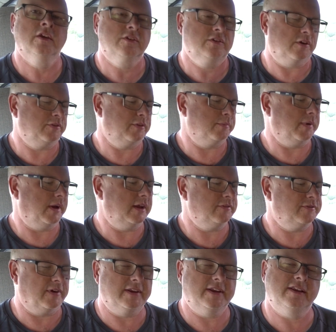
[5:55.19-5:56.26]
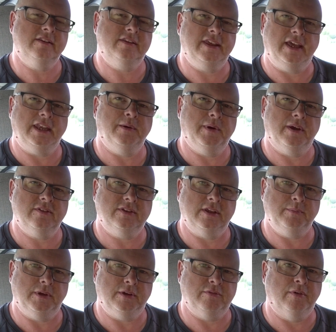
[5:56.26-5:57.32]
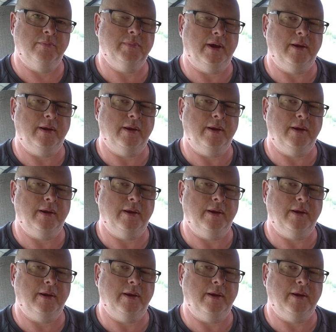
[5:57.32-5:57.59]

So from my findings, the Anywhere SIM is run